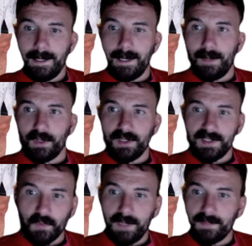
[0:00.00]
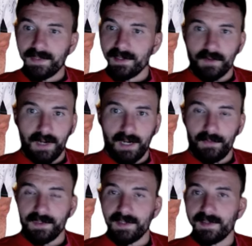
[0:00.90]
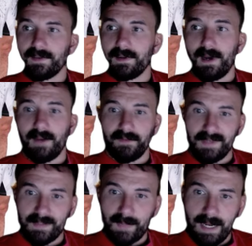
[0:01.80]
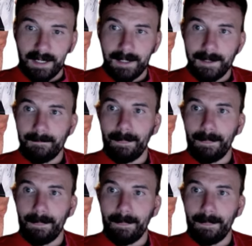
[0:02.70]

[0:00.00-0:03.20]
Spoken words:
Good sweeps, scrambles off of his back.